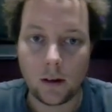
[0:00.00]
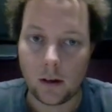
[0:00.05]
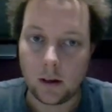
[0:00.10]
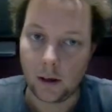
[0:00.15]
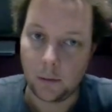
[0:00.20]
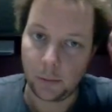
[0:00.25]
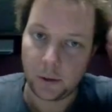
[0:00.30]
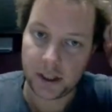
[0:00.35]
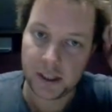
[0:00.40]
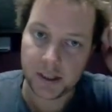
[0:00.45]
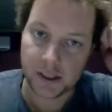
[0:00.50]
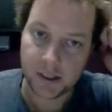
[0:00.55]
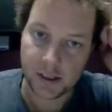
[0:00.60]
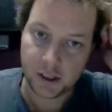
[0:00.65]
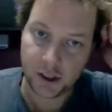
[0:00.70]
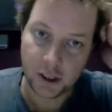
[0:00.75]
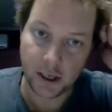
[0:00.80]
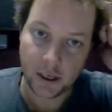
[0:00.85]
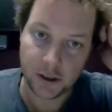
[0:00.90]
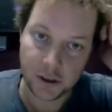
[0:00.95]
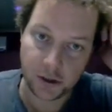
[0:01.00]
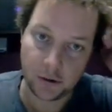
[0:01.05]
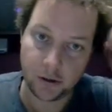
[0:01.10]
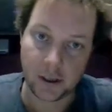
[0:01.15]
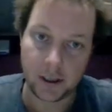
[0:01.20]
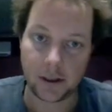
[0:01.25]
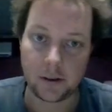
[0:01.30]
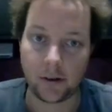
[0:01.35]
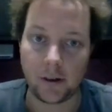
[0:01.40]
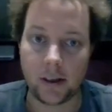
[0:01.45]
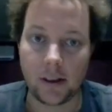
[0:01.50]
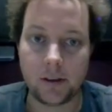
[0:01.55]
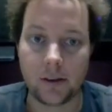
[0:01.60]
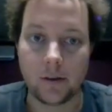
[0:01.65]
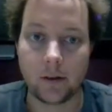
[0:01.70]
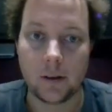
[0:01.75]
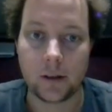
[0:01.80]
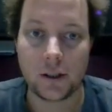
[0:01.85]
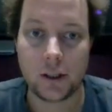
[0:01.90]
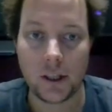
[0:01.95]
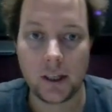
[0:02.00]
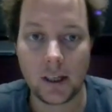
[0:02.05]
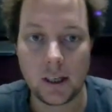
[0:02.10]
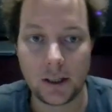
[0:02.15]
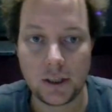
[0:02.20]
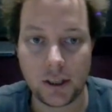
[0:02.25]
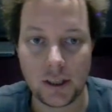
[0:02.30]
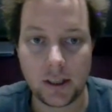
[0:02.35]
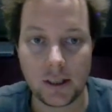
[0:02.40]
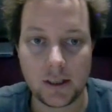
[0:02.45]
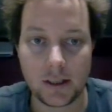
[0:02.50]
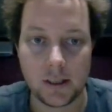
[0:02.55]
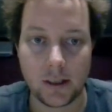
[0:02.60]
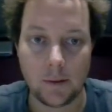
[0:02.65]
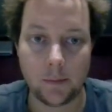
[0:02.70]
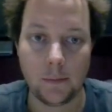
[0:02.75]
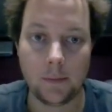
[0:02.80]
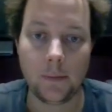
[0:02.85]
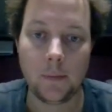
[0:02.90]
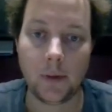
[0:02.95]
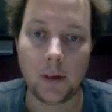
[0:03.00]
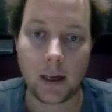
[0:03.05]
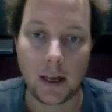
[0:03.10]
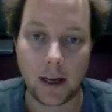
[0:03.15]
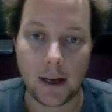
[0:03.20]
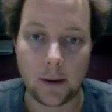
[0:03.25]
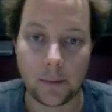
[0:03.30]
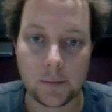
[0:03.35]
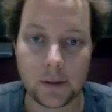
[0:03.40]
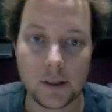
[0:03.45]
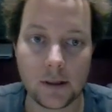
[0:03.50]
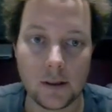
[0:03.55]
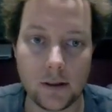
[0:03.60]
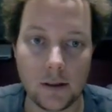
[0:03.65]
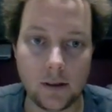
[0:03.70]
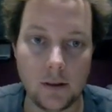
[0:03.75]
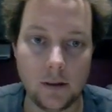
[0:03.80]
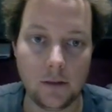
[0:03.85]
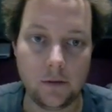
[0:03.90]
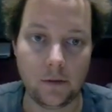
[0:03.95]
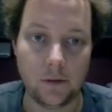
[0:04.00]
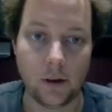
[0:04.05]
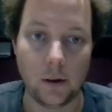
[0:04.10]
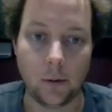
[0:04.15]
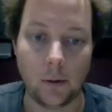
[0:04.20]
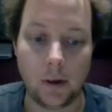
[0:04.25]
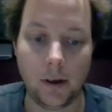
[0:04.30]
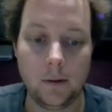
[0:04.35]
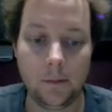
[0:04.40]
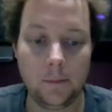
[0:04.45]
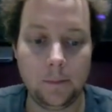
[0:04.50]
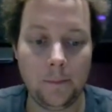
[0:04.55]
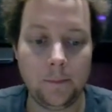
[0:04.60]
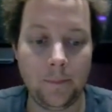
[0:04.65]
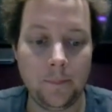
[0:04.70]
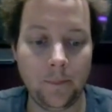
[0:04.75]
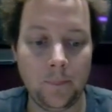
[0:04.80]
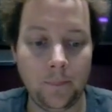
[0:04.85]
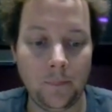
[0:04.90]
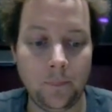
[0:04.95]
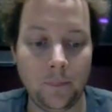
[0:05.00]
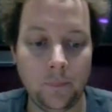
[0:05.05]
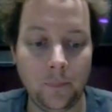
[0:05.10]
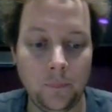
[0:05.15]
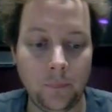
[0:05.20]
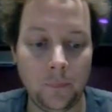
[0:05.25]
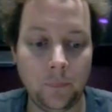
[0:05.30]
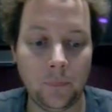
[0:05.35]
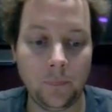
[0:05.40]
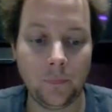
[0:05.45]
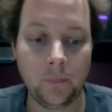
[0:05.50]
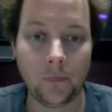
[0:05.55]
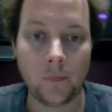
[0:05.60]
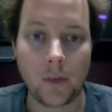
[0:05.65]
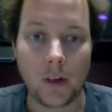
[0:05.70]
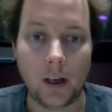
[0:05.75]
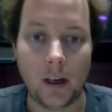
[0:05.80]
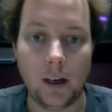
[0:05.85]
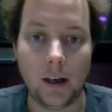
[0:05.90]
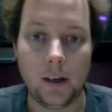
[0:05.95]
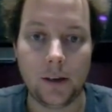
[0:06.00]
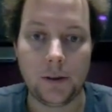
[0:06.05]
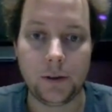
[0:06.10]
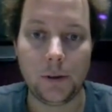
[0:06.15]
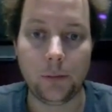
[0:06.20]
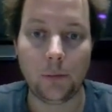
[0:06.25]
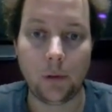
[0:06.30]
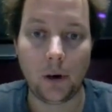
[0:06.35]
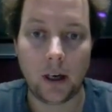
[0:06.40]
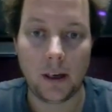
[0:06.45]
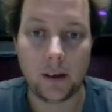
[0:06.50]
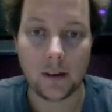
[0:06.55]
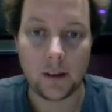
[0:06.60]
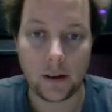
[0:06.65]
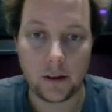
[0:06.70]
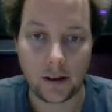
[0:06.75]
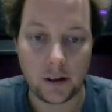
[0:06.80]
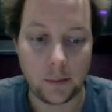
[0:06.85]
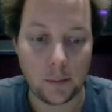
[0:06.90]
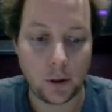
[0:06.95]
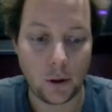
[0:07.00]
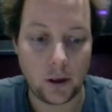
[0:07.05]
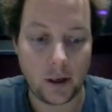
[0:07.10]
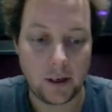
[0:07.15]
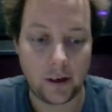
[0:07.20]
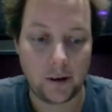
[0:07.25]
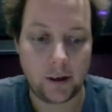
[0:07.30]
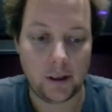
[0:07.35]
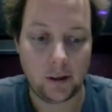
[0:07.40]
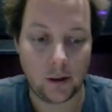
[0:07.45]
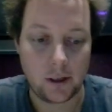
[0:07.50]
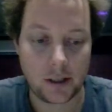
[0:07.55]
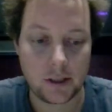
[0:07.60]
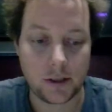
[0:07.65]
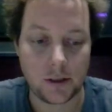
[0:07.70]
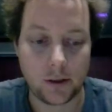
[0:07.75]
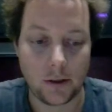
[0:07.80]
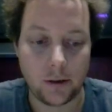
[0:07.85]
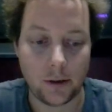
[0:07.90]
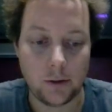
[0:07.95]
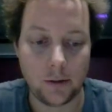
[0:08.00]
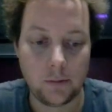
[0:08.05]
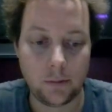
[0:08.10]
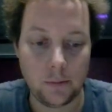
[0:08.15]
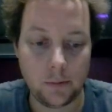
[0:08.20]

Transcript: And we change directory into the gr-gsm apps folder. And you run the binary like so.